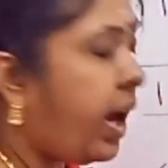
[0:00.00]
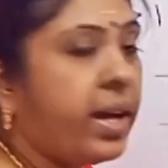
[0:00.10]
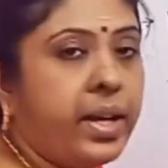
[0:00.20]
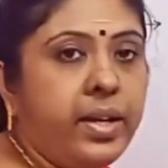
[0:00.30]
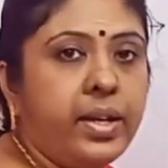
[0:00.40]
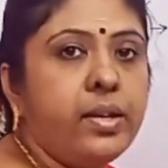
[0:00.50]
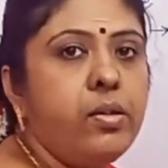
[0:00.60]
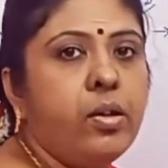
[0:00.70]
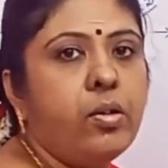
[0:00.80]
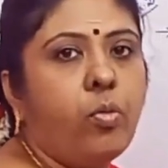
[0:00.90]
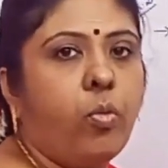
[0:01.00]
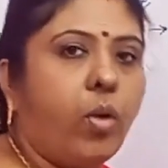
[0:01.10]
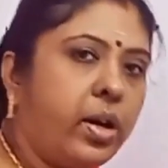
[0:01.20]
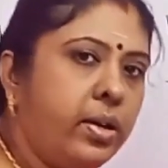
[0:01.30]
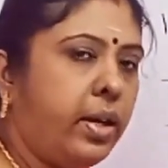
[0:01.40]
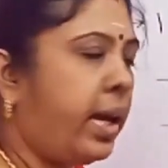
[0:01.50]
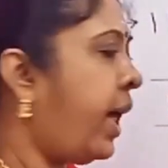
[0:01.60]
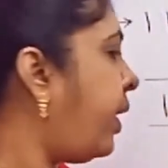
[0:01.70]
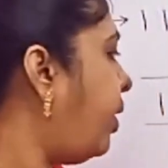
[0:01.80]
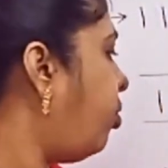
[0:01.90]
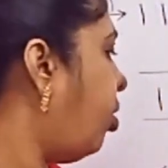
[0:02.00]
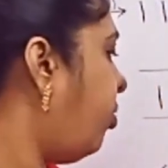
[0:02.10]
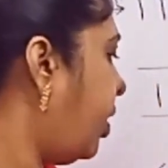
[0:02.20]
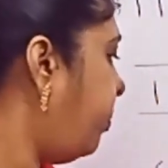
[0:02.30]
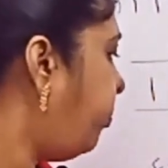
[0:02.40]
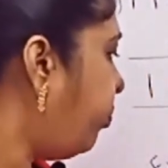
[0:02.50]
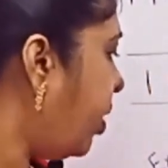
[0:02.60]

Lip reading: Again 1 carried over.